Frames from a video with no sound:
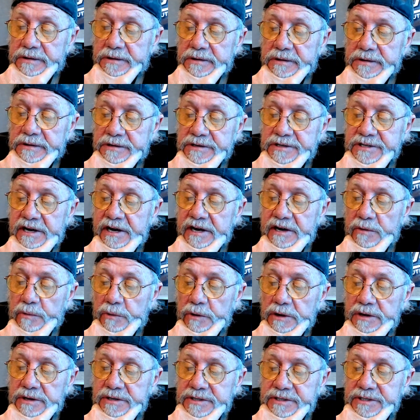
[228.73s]

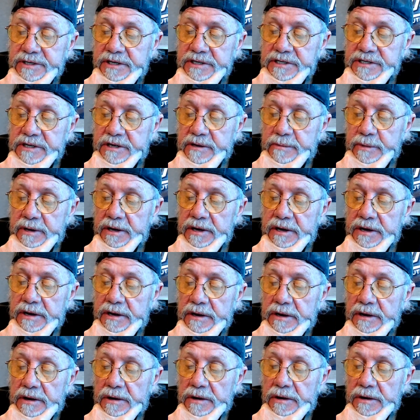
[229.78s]
January 6th committee.